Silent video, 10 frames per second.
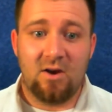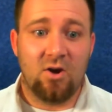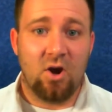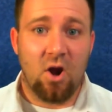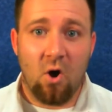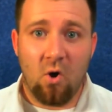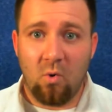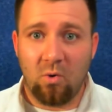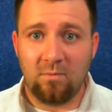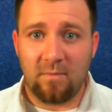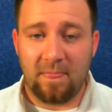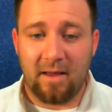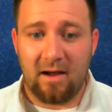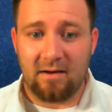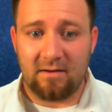no,
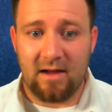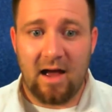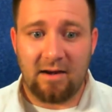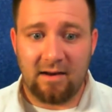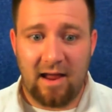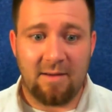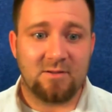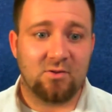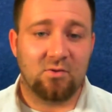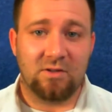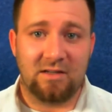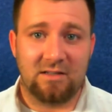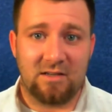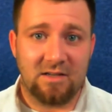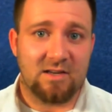God absolutely
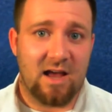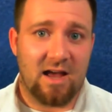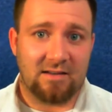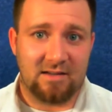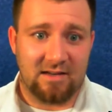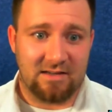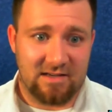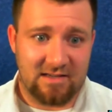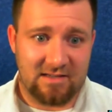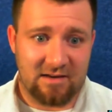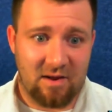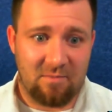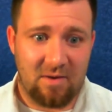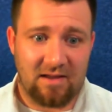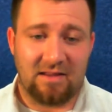does not exist
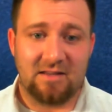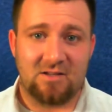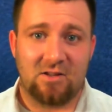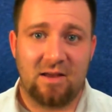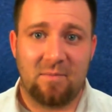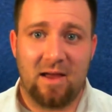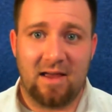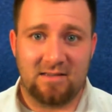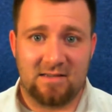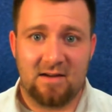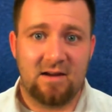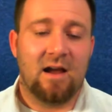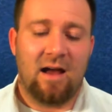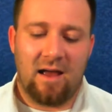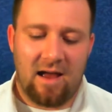and making this claim as
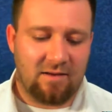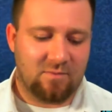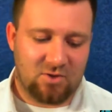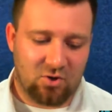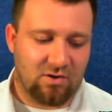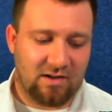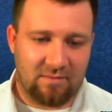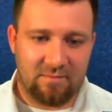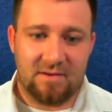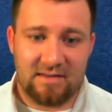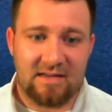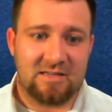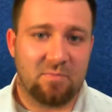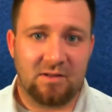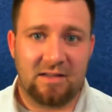I certainly
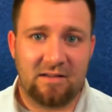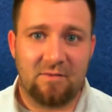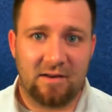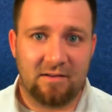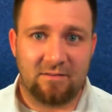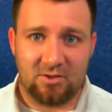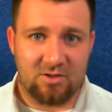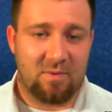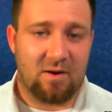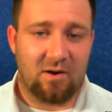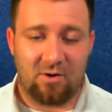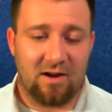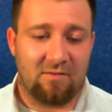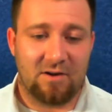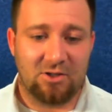disbelieve in just about every
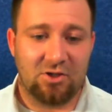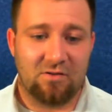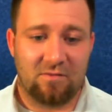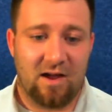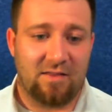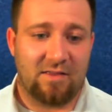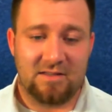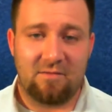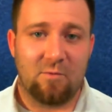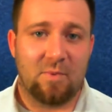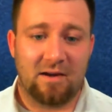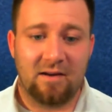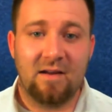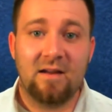definition of God that's ever been